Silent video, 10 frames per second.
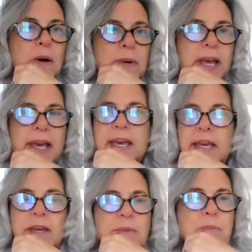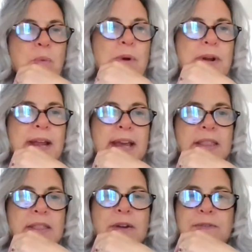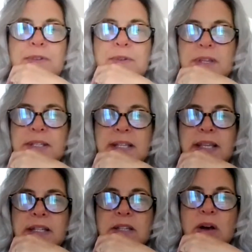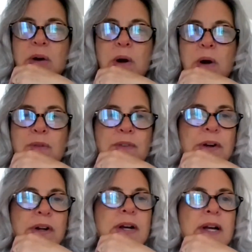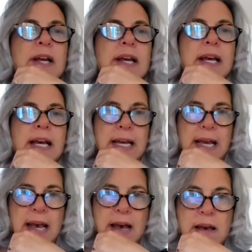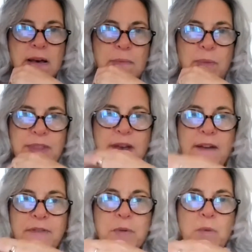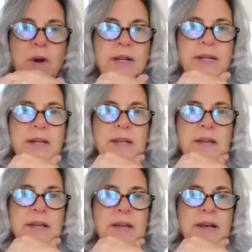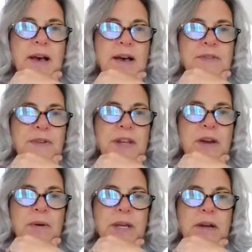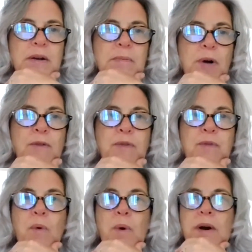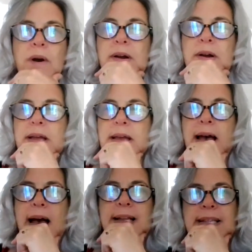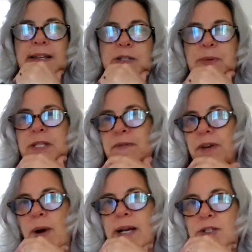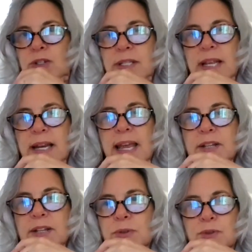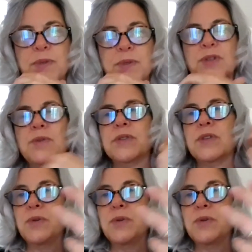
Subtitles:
Okay, good morning. There are a few things I'd like to go over with everyone on the video here before I take specific questions and answers from the students